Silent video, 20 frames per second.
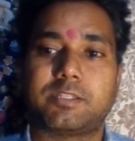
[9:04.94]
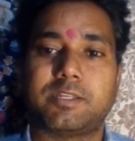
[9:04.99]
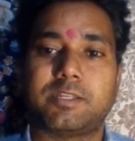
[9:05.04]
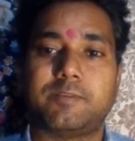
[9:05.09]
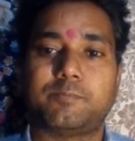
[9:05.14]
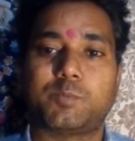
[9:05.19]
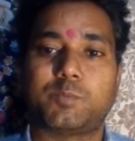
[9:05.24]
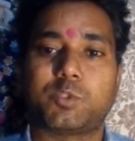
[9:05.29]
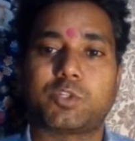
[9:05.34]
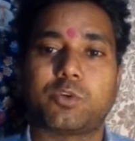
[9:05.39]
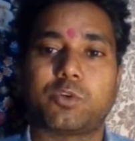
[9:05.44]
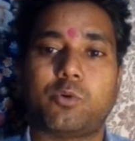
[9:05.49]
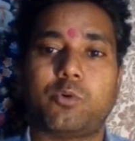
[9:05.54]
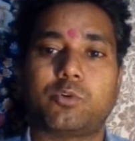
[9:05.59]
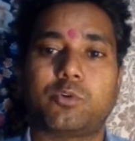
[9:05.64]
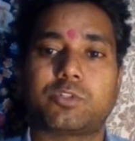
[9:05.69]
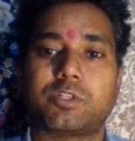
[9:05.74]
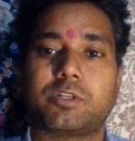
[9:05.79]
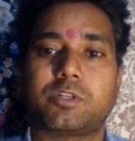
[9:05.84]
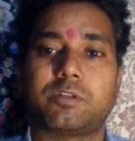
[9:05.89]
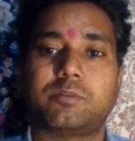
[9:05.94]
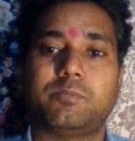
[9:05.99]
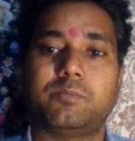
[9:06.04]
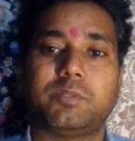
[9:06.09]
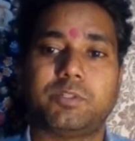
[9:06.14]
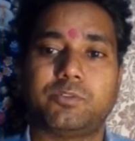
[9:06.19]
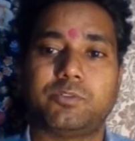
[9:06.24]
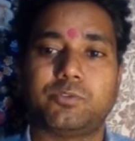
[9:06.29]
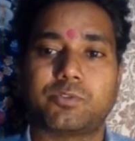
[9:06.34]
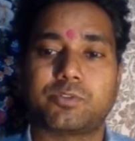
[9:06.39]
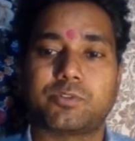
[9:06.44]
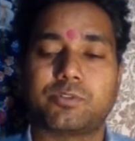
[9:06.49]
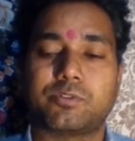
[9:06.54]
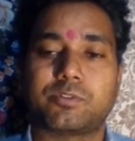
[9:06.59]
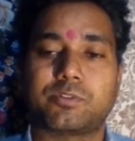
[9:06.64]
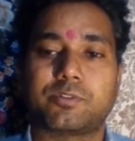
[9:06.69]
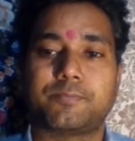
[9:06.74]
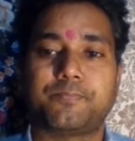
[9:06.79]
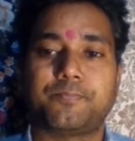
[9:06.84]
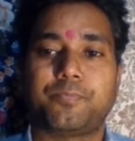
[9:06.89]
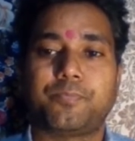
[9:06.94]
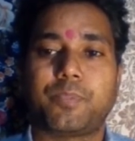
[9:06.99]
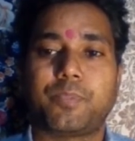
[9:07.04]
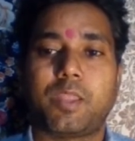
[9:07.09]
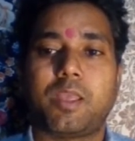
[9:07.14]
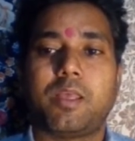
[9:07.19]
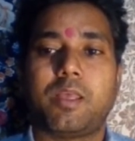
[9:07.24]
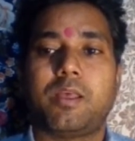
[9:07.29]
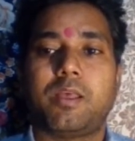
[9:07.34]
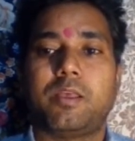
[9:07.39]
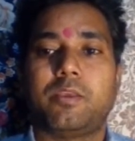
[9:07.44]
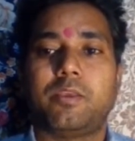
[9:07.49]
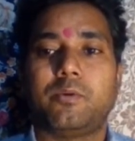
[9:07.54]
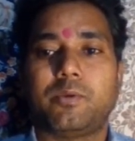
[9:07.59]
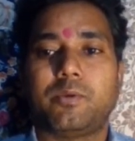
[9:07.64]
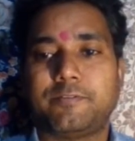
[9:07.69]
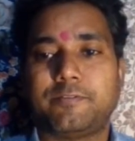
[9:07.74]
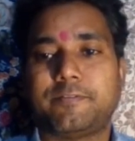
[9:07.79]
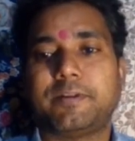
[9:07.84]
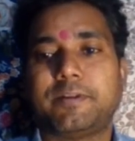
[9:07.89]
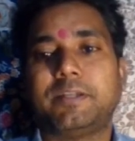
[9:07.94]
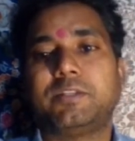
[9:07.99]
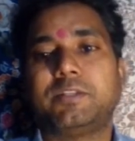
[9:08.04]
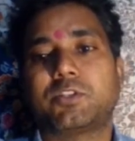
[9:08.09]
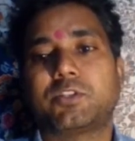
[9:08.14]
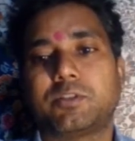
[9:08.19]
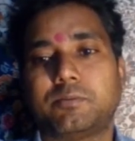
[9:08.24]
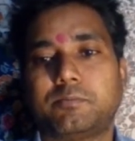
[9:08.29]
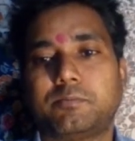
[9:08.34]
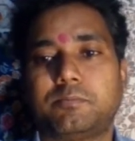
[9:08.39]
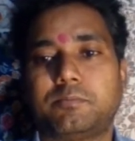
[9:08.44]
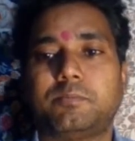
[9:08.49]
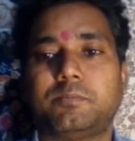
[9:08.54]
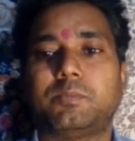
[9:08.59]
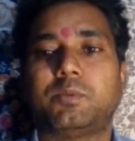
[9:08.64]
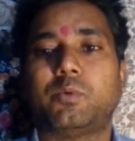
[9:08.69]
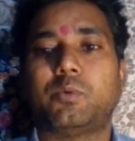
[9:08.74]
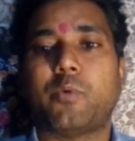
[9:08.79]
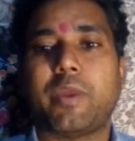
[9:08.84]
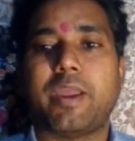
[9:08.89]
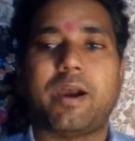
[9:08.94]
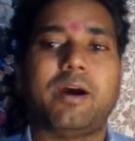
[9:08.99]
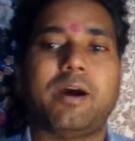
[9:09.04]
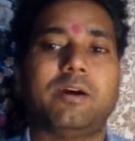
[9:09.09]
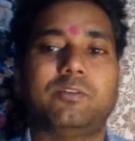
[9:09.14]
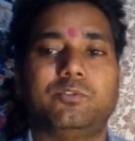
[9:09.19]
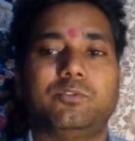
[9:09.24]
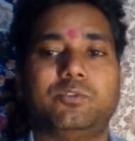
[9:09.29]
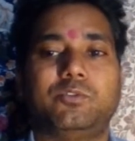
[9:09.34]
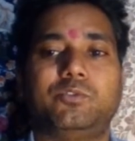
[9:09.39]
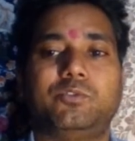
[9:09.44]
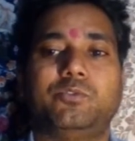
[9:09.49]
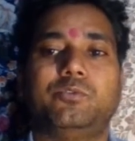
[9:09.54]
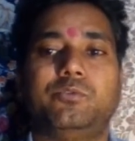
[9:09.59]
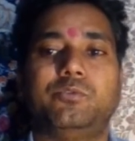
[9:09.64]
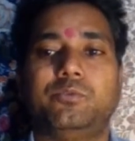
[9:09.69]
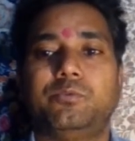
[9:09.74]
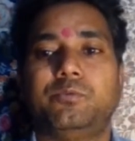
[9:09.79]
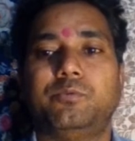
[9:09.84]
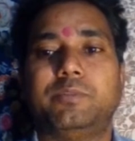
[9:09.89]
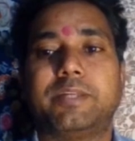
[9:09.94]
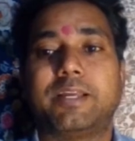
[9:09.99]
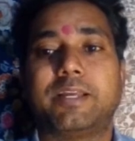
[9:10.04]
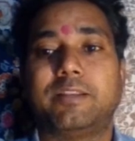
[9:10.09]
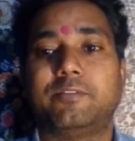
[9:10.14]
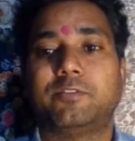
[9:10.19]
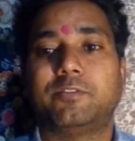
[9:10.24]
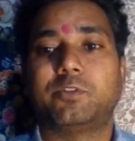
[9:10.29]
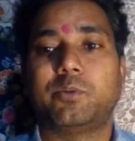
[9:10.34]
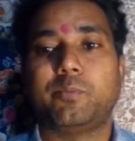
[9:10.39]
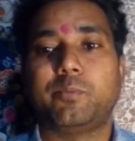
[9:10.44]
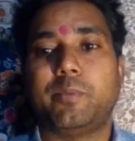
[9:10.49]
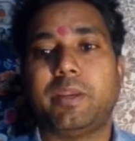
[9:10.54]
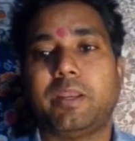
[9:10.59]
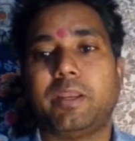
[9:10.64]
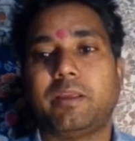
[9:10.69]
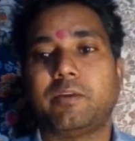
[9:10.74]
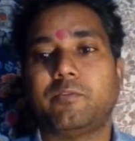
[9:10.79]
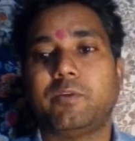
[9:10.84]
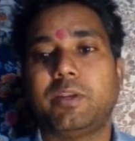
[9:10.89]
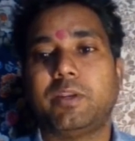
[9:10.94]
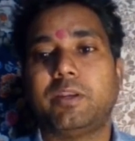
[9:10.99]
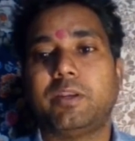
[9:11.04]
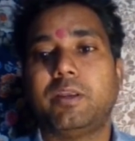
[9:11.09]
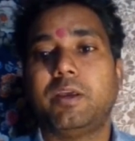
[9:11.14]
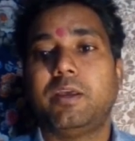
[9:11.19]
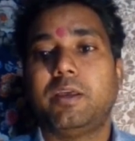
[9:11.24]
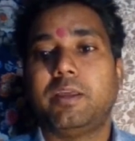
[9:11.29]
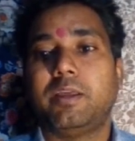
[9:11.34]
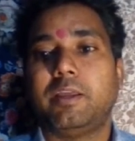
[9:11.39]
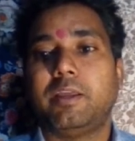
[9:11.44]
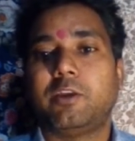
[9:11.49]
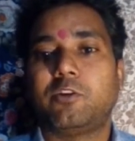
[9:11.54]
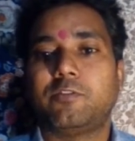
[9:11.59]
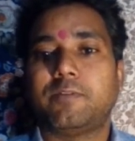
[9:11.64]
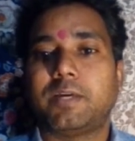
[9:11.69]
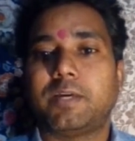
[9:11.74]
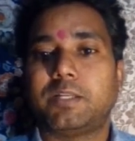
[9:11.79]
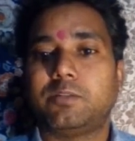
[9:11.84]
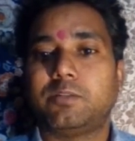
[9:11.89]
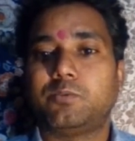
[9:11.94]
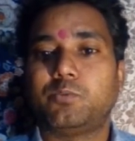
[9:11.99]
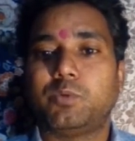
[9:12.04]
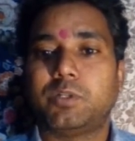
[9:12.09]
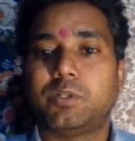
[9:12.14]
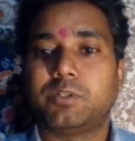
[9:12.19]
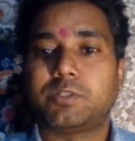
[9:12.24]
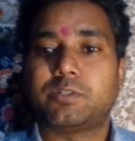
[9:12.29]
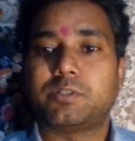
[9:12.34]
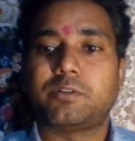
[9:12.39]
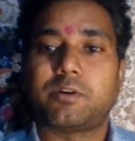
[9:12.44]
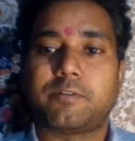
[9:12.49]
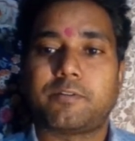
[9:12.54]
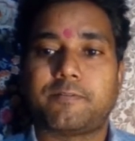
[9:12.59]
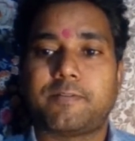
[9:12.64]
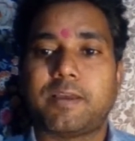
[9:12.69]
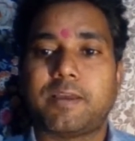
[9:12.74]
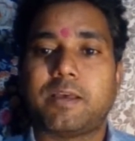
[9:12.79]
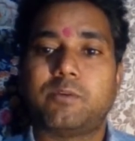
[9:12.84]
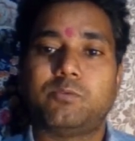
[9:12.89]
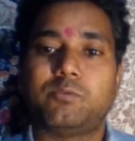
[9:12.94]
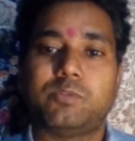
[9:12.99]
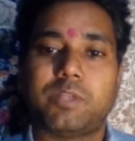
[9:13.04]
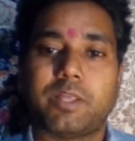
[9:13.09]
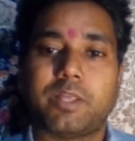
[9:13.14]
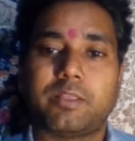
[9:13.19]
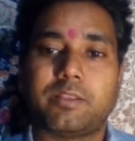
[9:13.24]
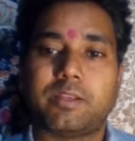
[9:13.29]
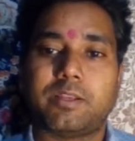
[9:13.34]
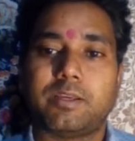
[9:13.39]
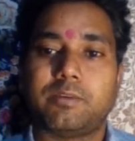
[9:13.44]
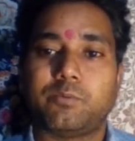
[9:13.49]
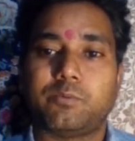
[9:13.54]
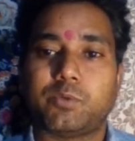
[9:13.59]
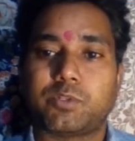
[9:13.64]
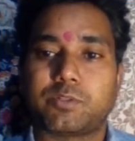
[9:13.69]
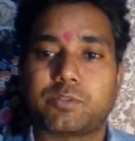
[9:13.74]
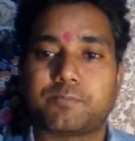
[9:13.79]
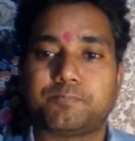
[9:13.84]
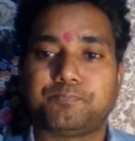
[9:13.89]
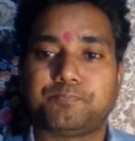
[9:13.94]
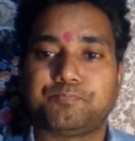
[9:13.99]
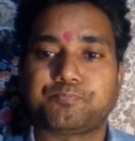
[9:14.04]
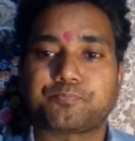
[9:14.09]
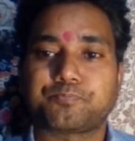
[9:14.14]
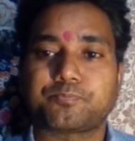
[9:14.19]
shifts or circumlocutions. You can find some way out to deliver the meaning. When equivalent words are not found in the language,